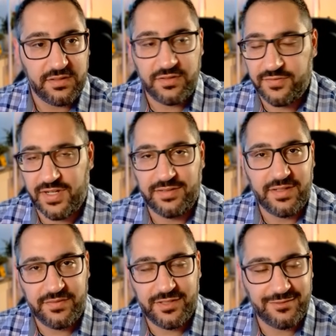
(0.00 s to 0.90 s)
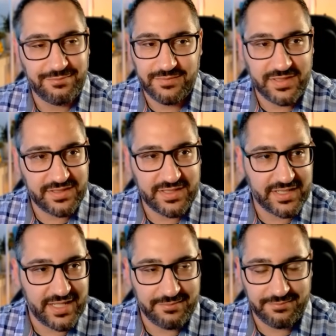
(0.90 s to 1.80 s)
you're fine. If you don't, it's
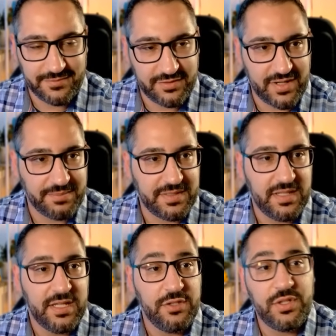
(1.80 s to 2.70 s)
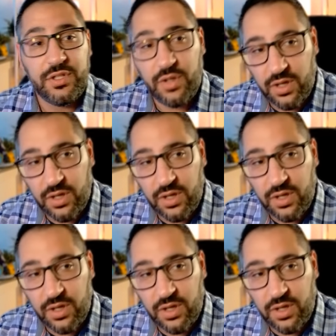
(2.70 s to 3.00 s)
going to get cropped. You can